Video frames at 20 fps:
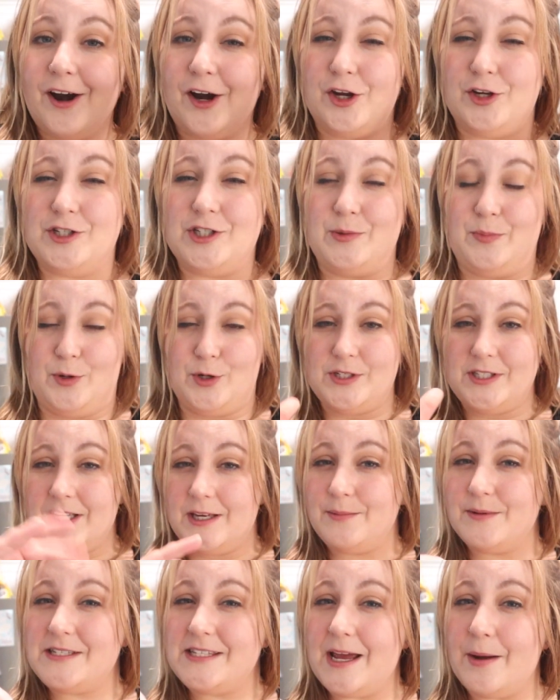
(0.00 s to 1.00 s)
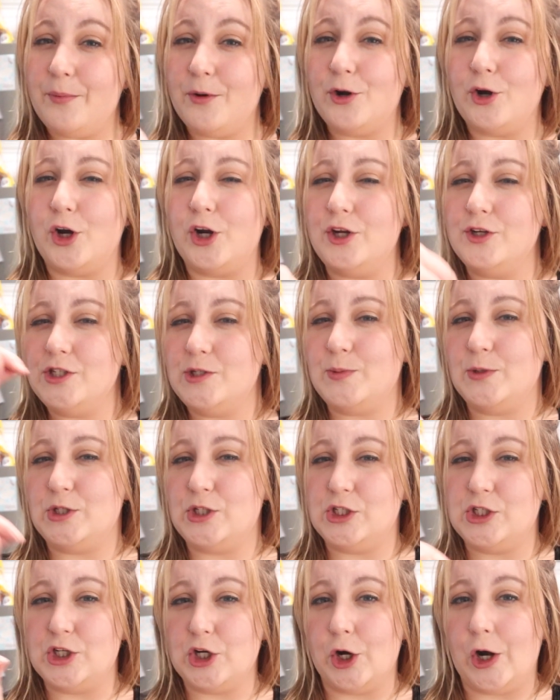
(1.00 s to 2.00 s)
Are you supposed to keep it separate, or are you
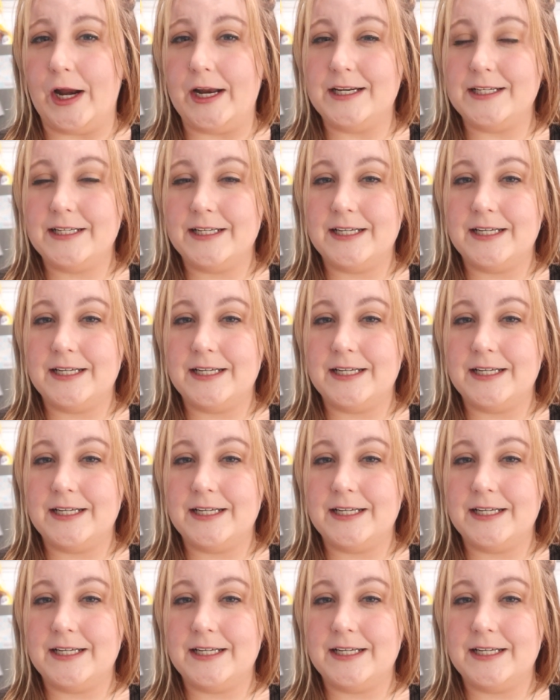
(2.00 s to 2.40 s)
supposed to stir it?